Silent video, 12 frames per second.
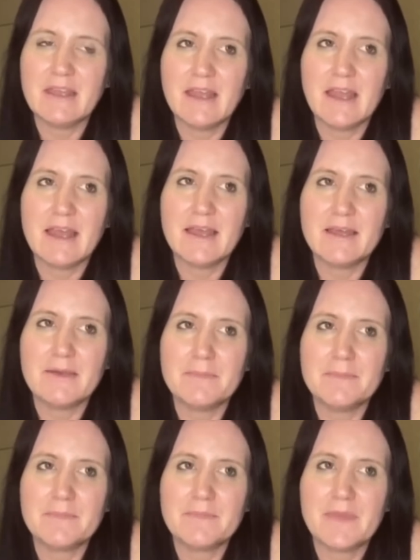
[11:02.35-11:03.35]
I'm
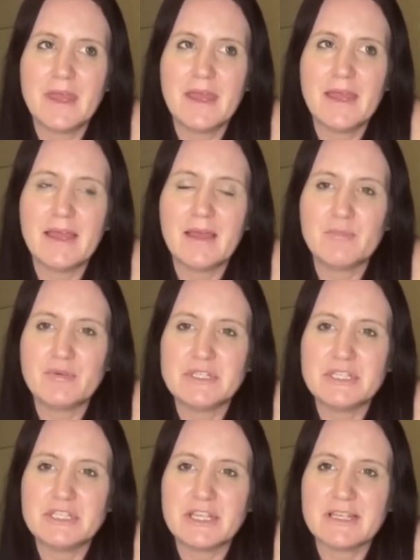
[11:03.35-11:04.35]
pretty
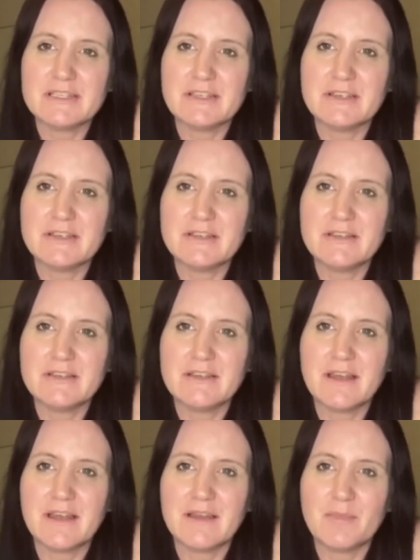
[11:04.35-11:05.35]
shattered. I
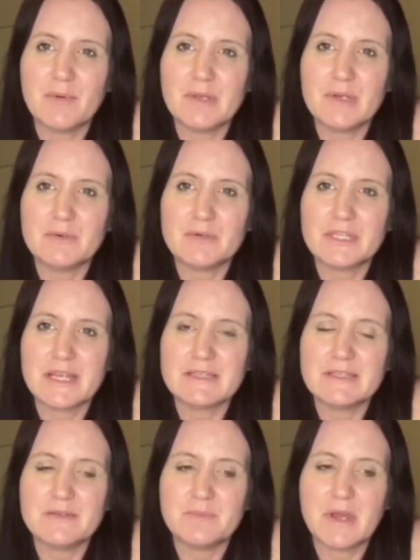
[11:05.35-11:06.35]
probably look shattered,
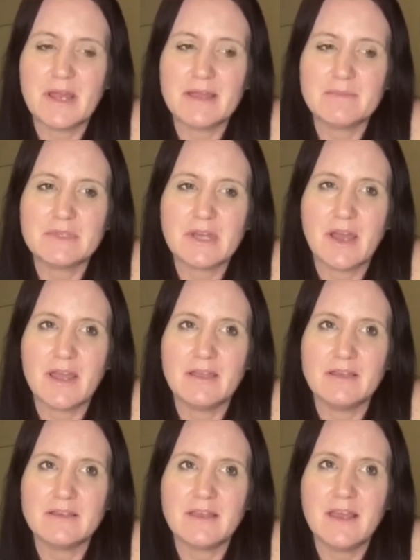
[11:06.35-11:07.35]
but I am tired.
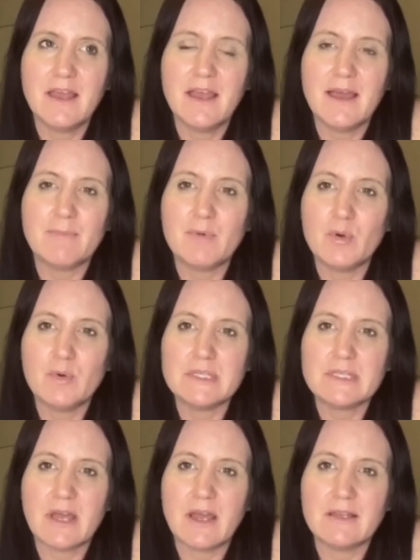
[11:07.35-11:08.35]
I'm always
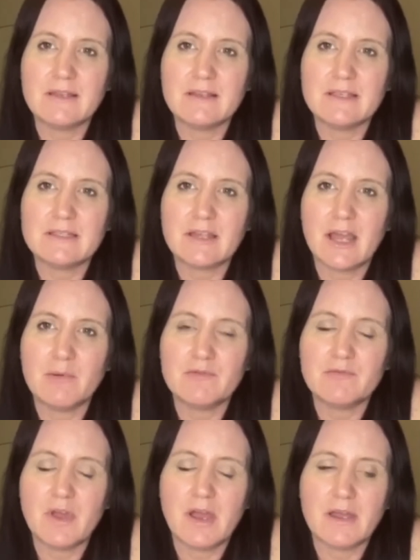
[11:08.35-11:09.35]
tired at this time of
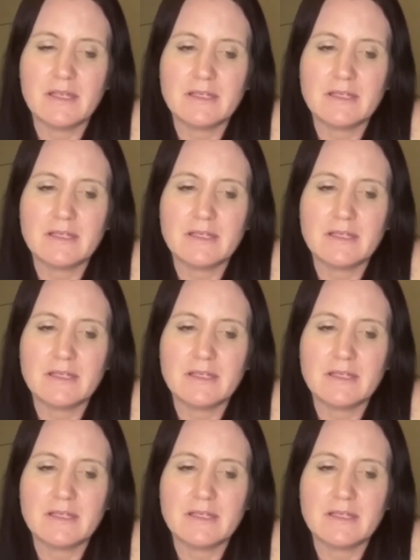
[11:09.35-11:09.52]
night.